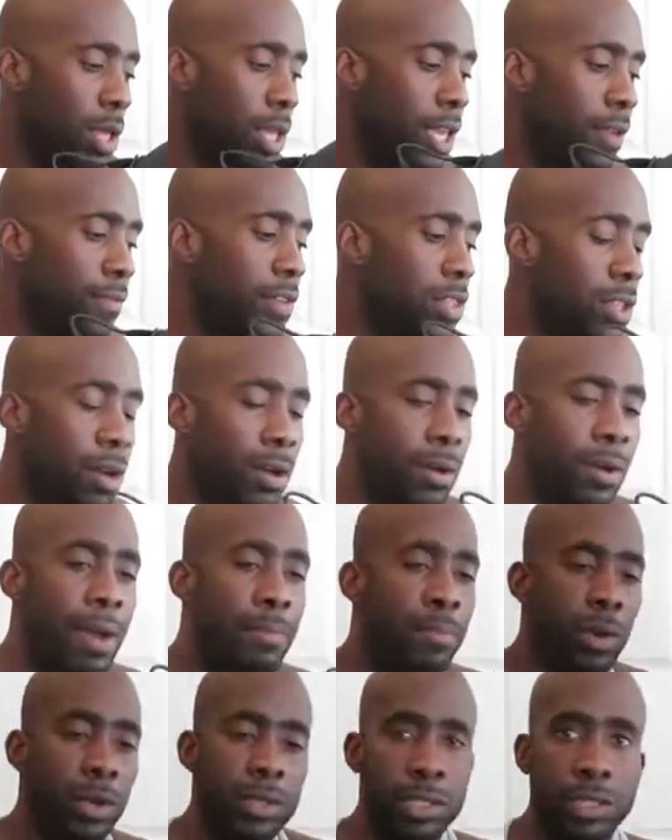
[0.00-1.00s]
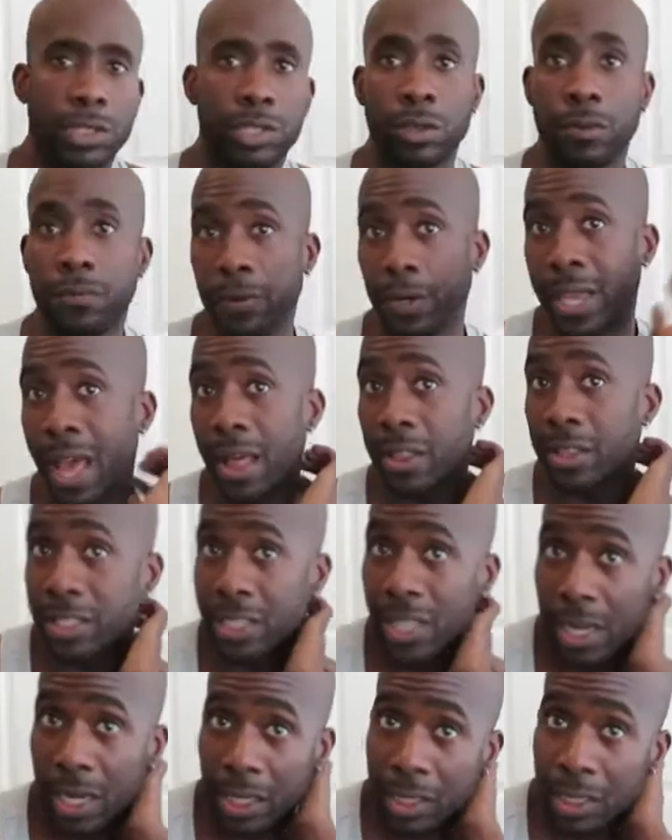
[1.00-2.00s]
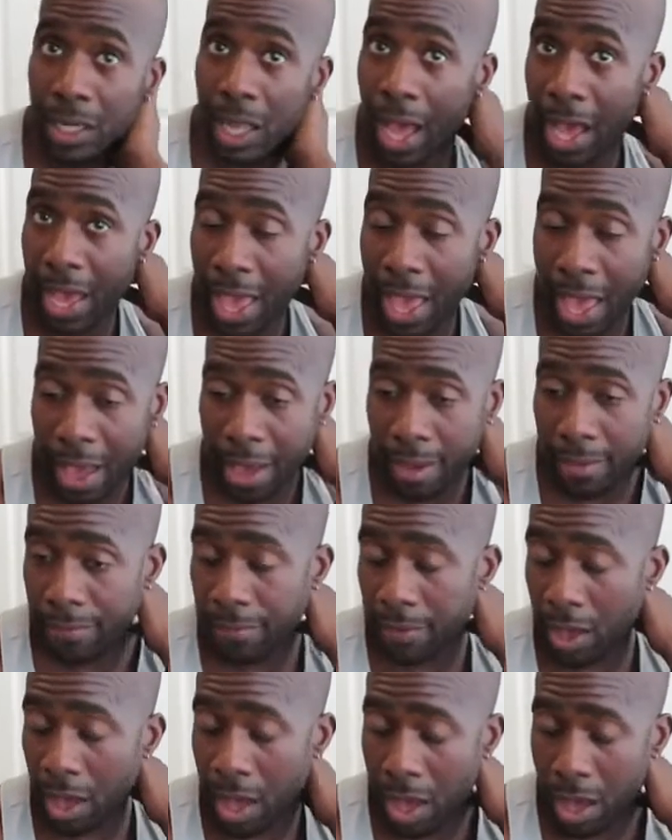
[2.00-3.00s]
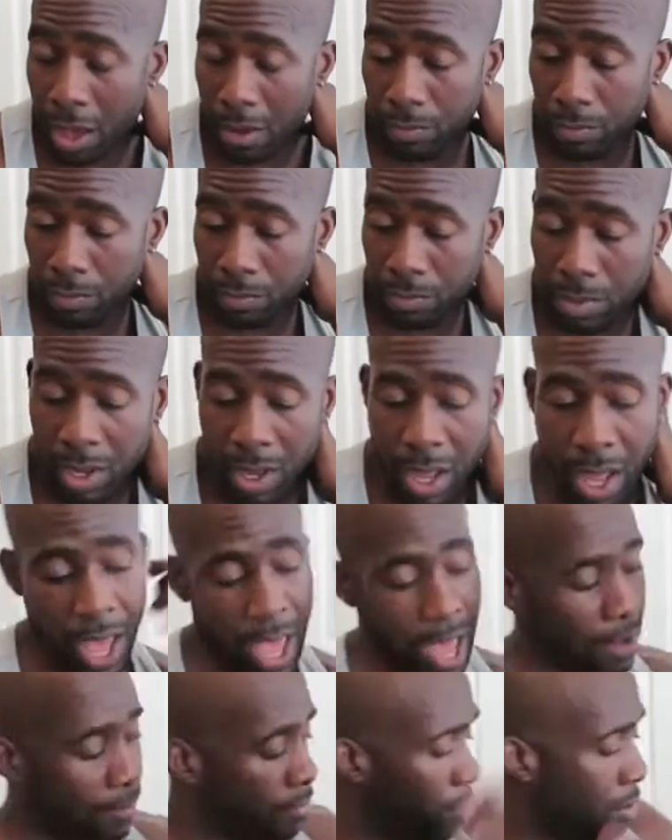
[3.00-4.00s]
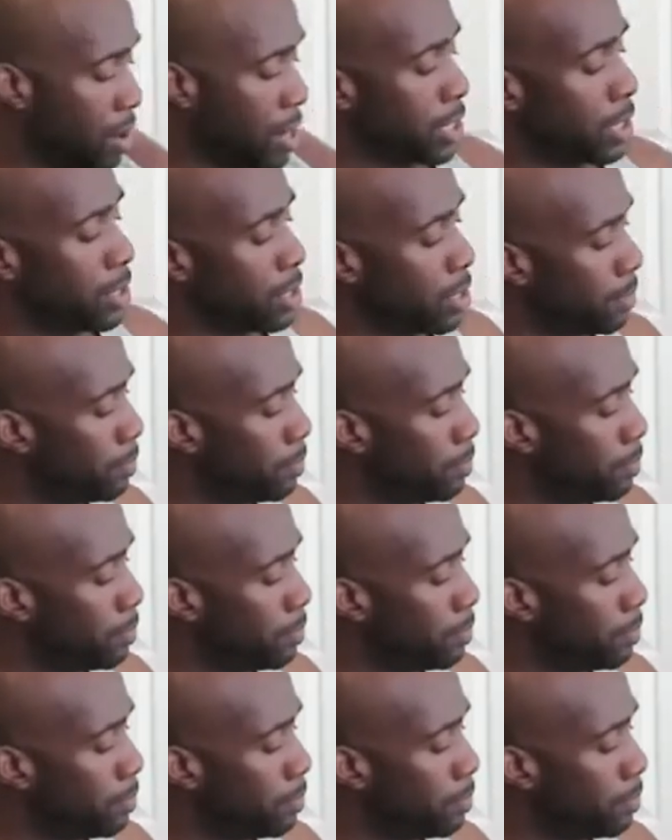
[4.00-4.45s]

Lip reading: Even though I bought this shoe for calisthenics, I have run in